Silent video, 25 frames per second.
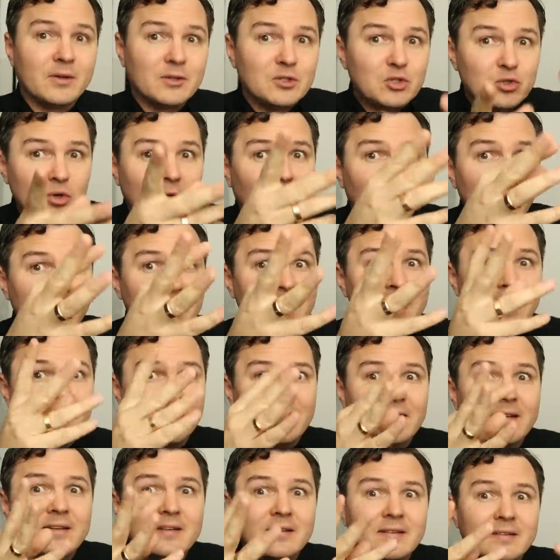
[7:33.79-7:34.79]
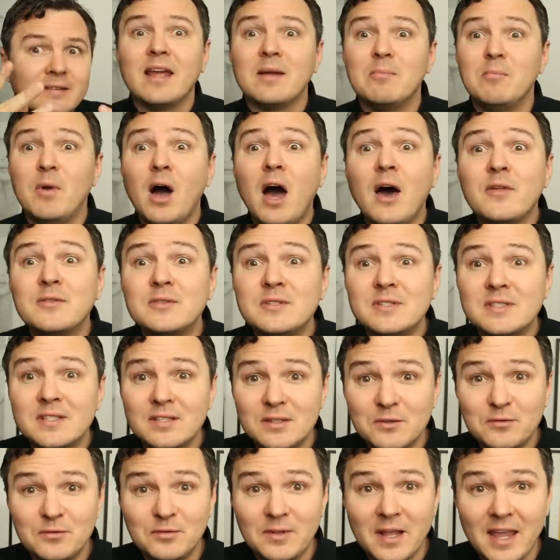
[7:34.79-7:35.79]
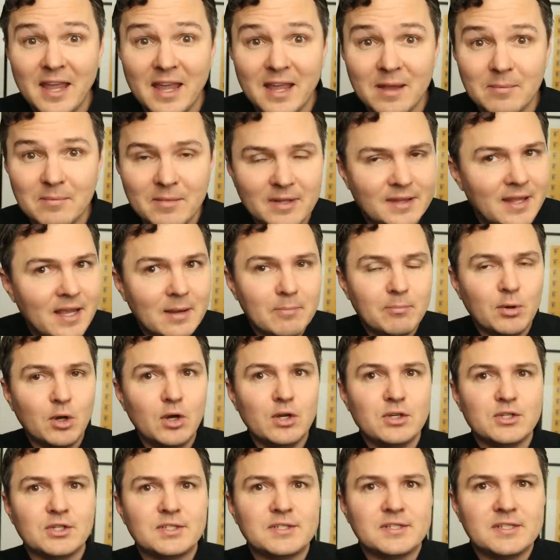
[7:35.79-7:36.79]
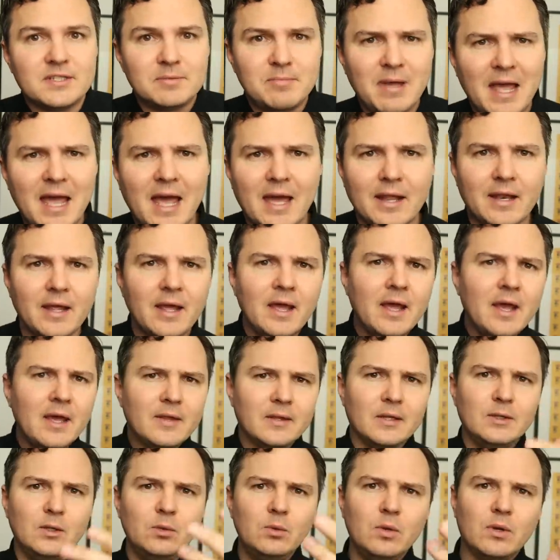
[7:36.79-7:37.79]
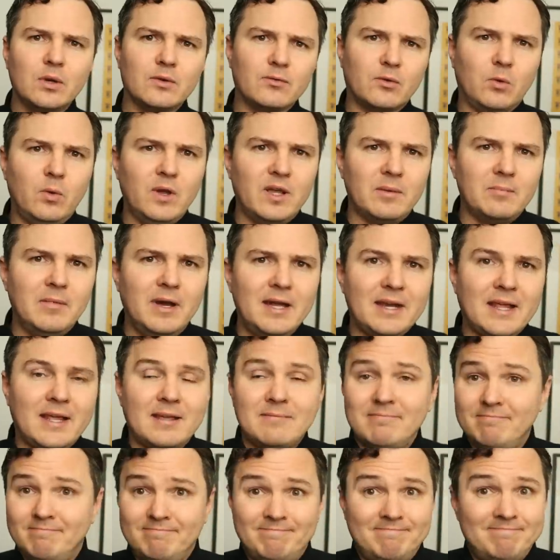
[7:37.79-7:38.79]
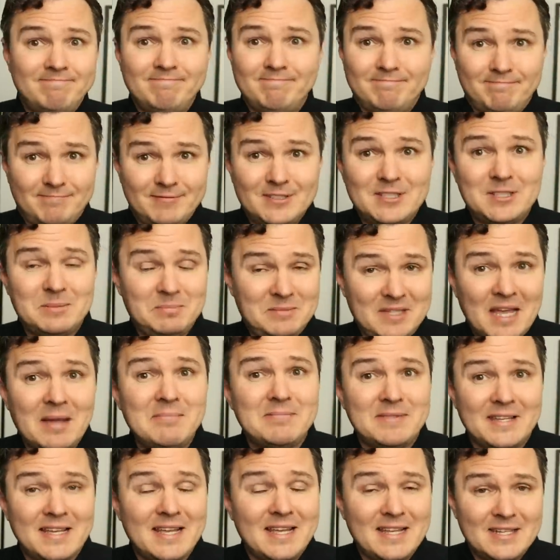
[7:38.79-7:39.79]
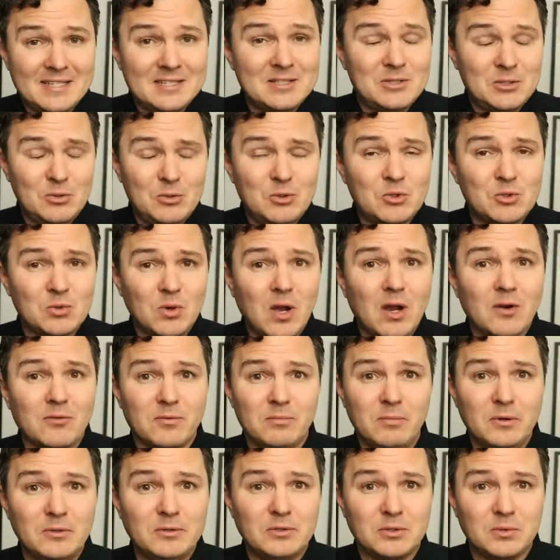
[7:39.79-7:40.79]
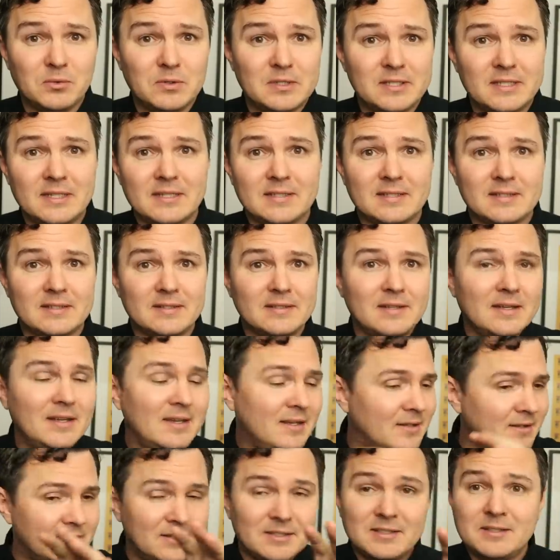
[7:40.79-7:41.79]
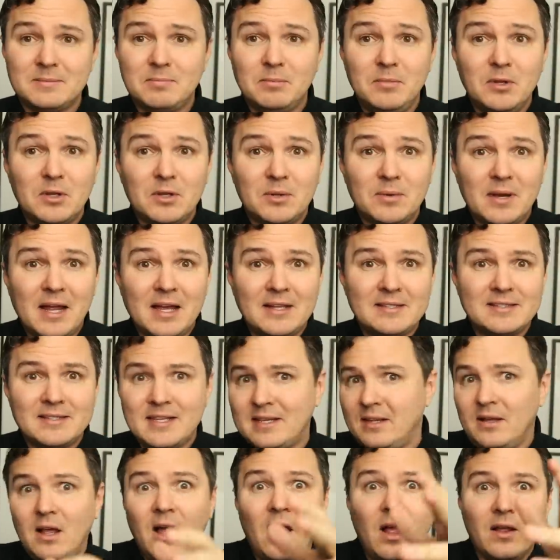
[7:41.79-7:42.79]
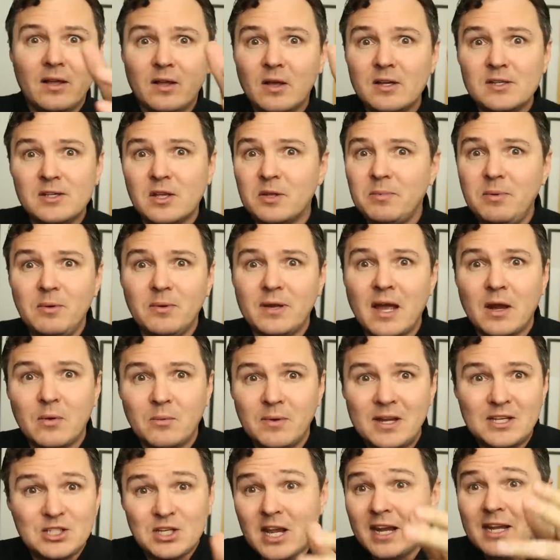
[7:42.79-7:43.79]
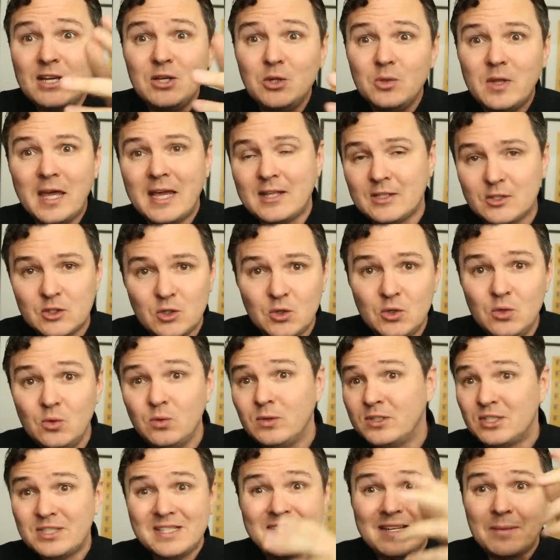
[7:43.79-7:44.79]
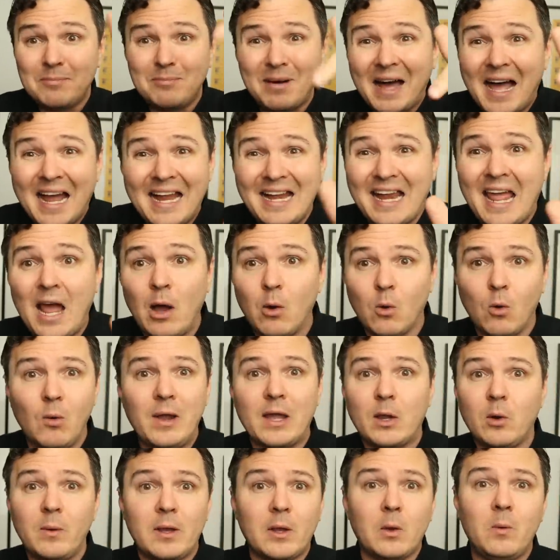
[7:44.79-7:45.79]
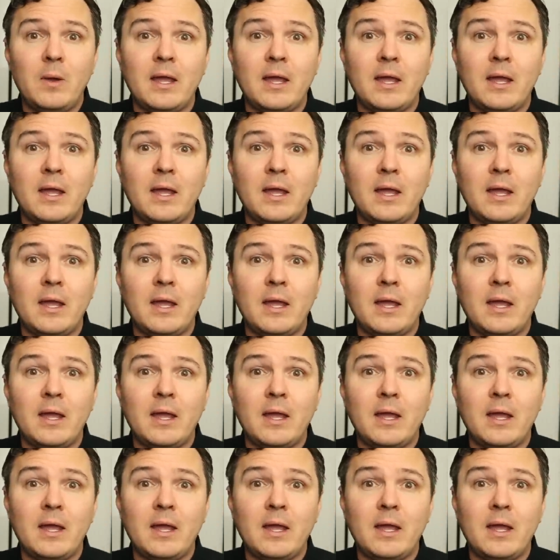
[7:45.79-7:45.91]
They're drawn in like moths to the flame and they can burn just as bad. The lure of quick money, it's tempting, it's too strong for most to resist. Just looking around saying, oh, those other people got rich, I can do that too. Just need to buy now, quick.